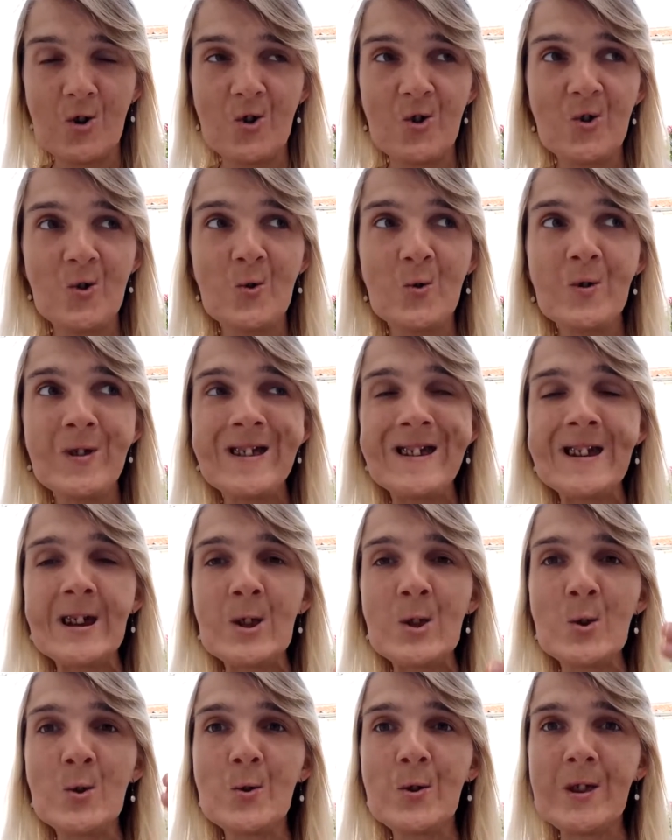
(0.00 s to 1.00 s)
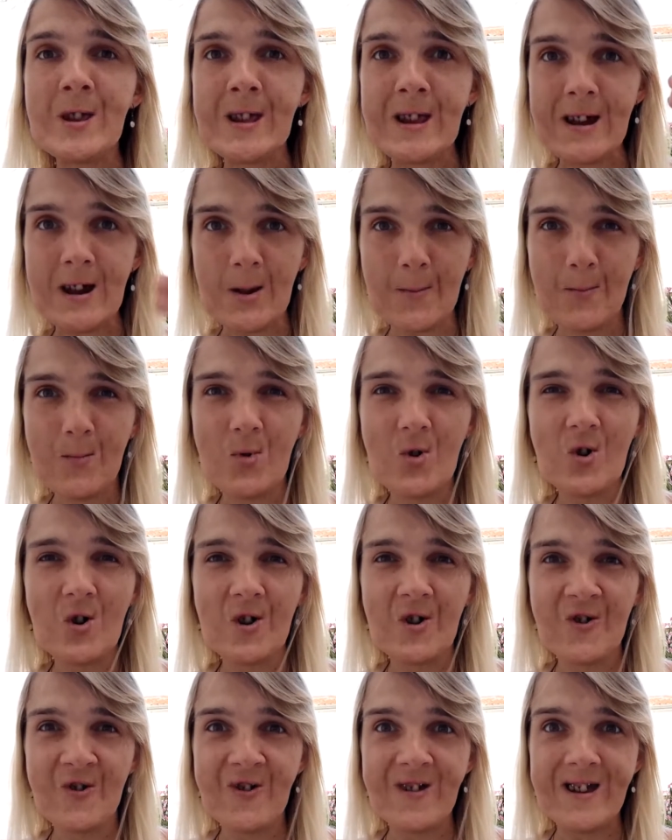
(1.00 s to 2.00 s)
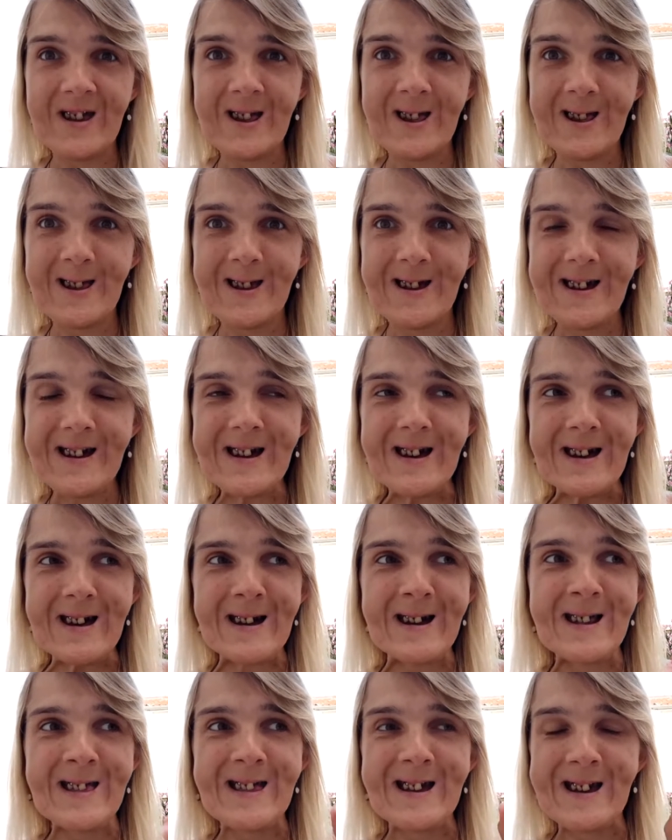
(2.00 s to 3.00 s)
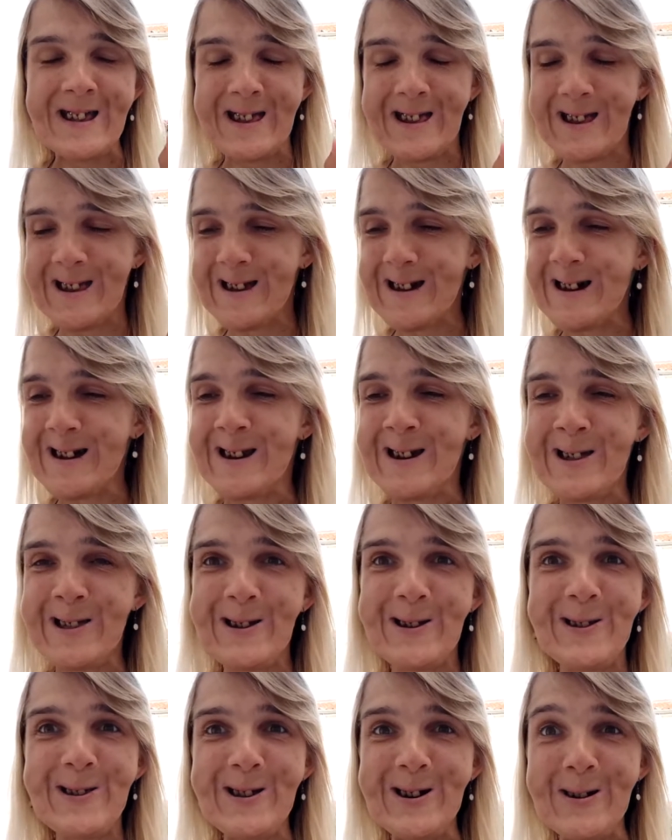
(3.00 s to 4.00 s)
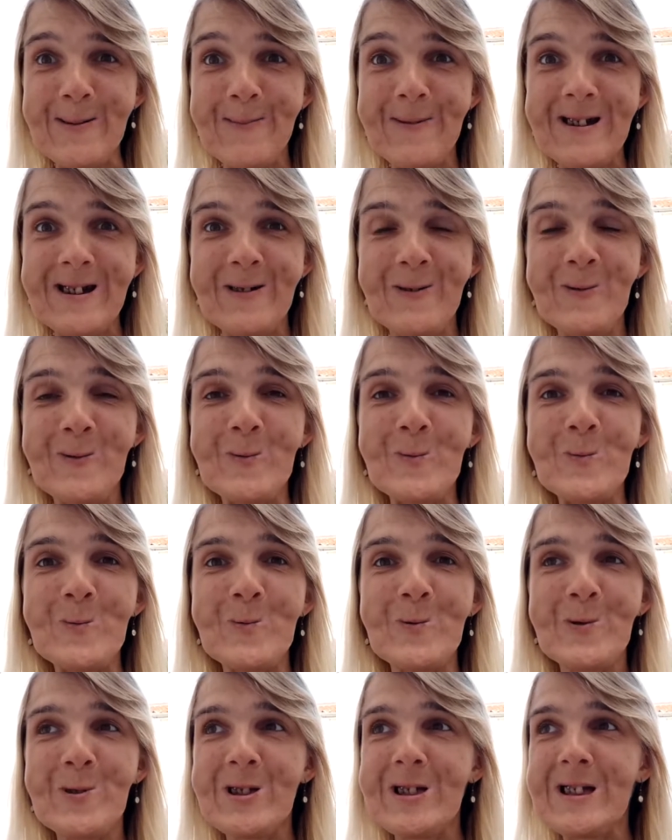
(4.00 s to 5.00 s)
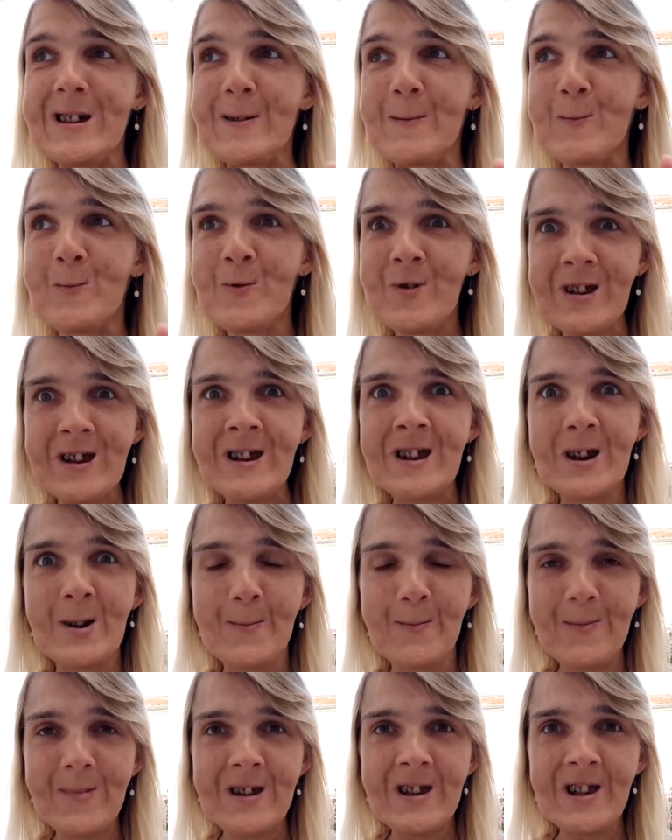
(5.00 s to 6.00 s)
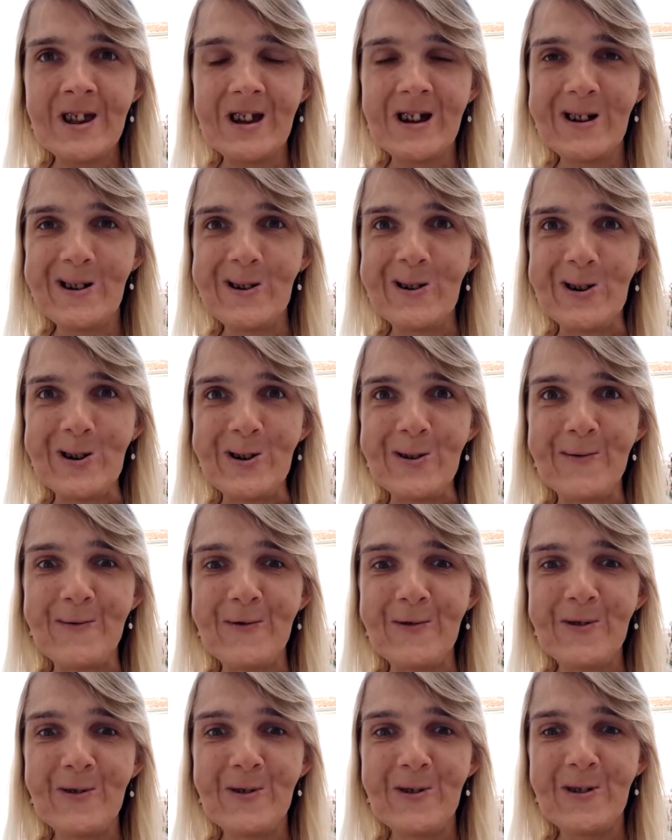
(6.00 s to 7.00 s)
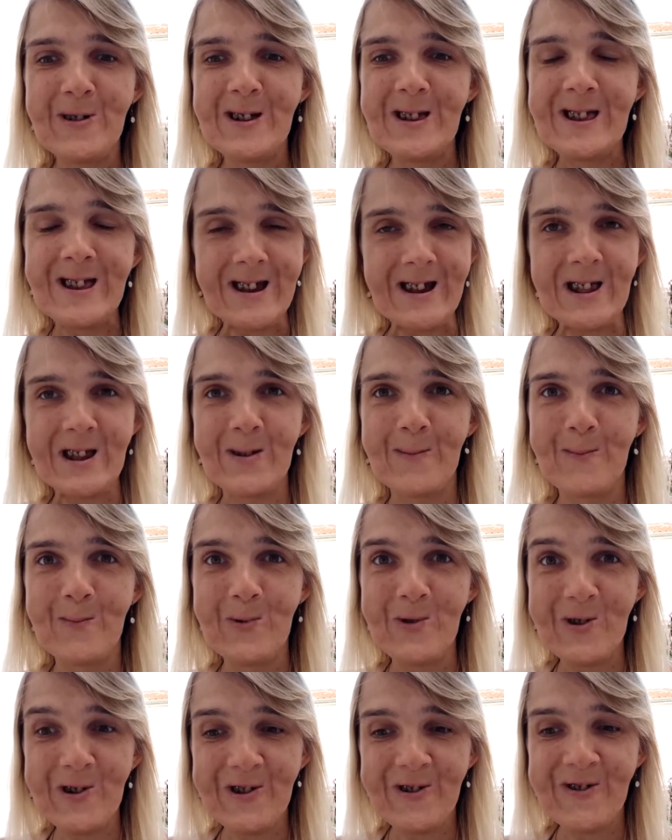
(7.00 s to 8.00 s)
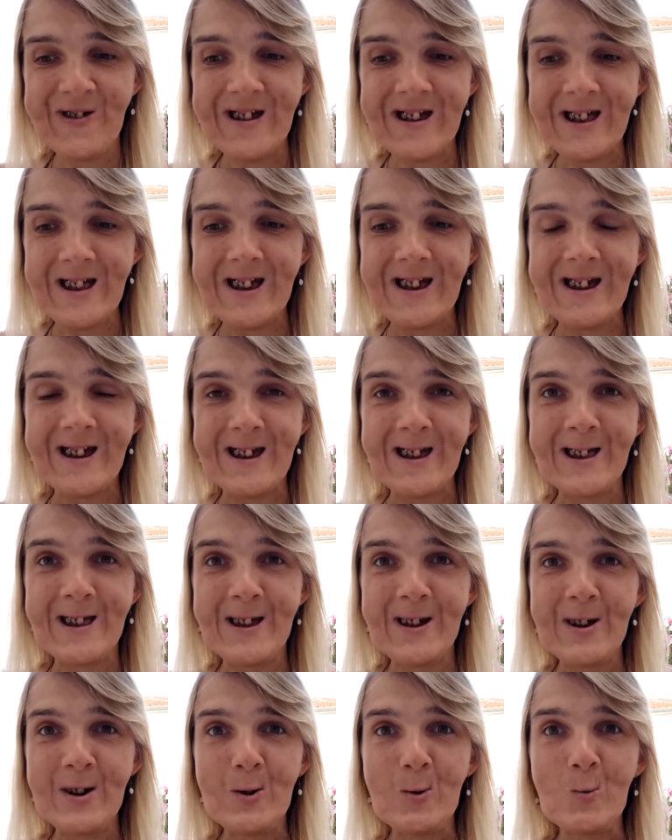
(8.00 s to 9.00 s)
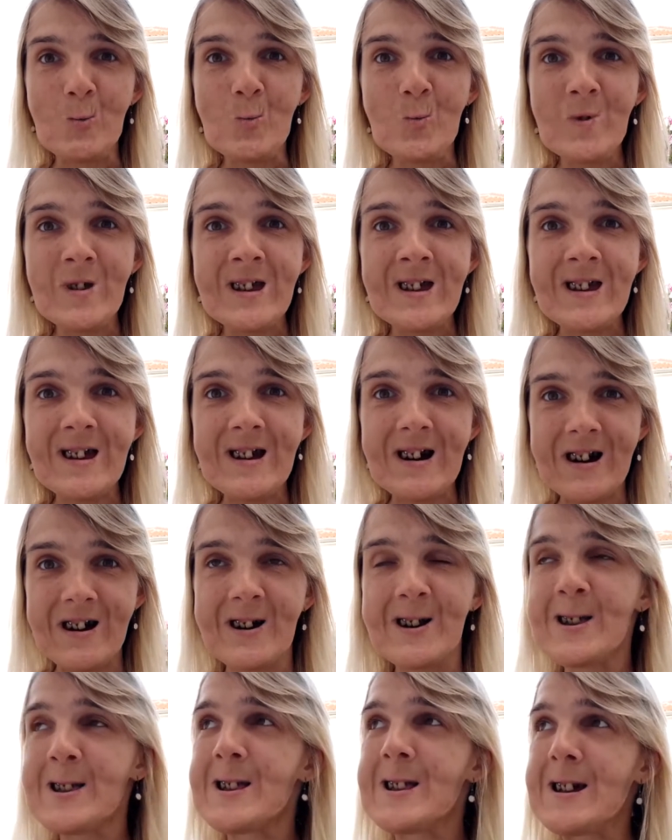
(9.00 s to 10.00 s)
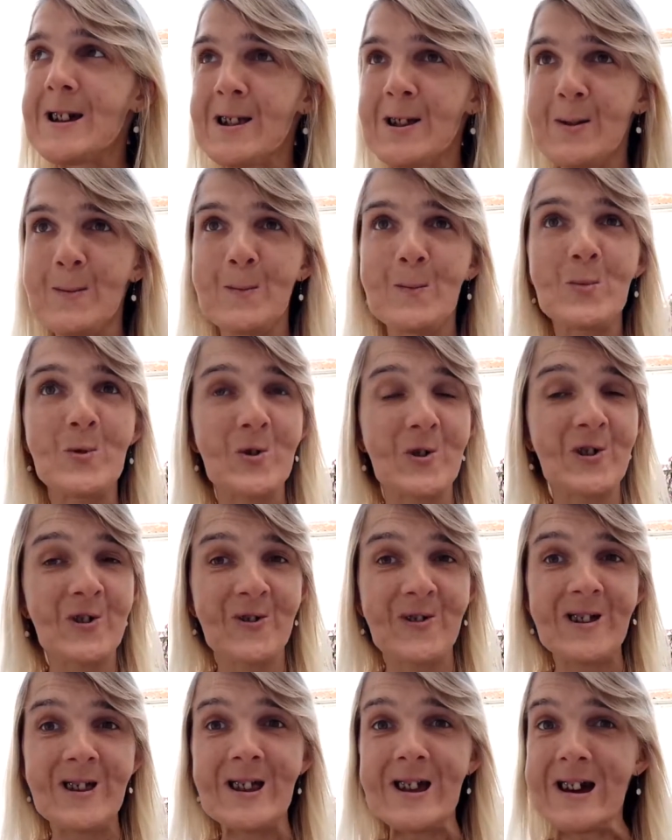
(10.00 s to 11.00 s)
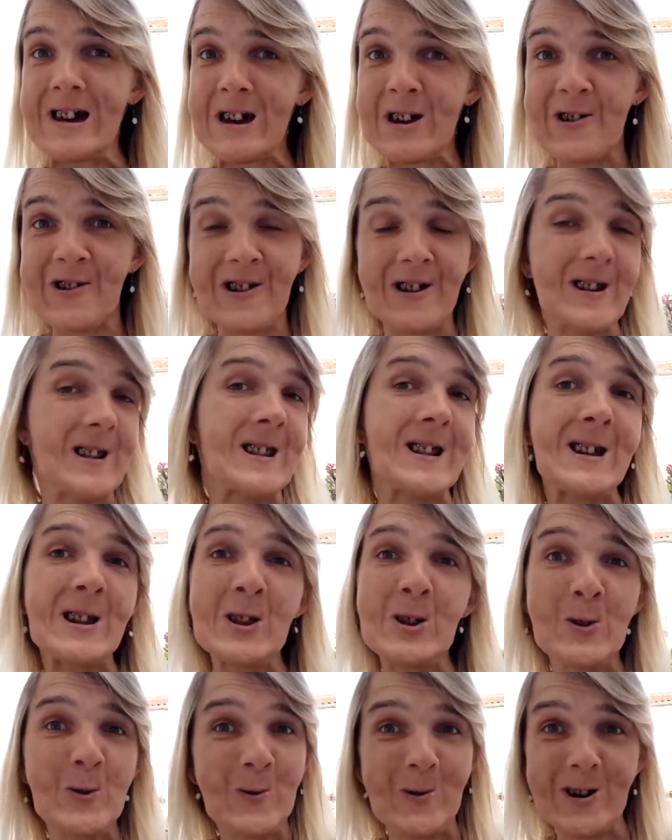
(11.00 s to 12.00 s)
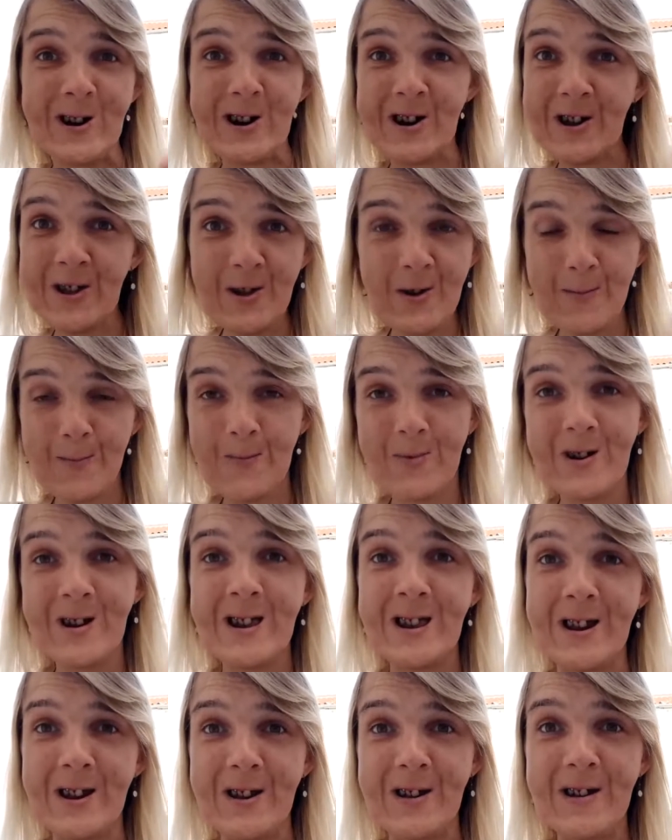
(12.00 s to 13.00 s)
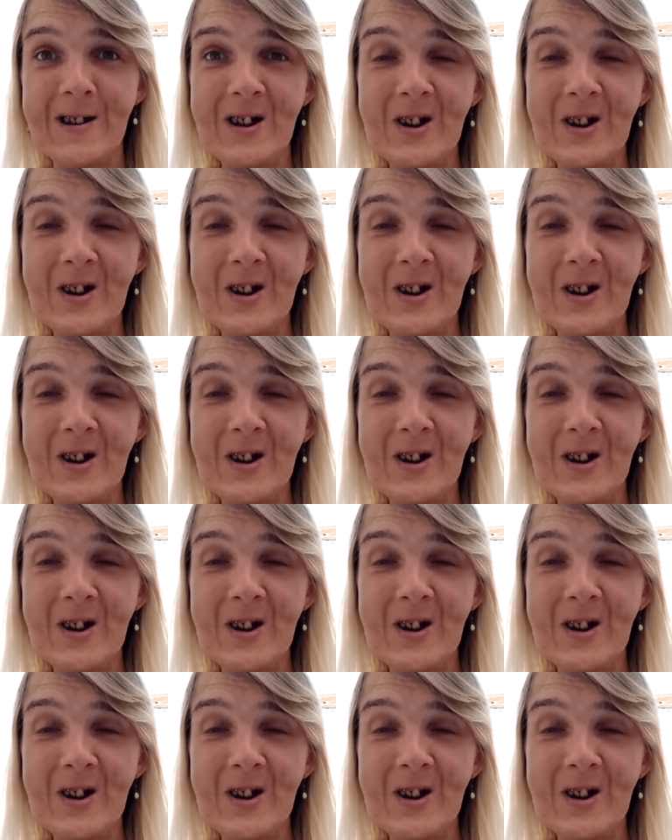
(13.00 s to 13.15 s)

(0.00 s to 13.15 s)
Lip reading: you need to set boundaries. And that's another topic. The real meaning of setting boundaries is we are setting boundaries actually not to another person.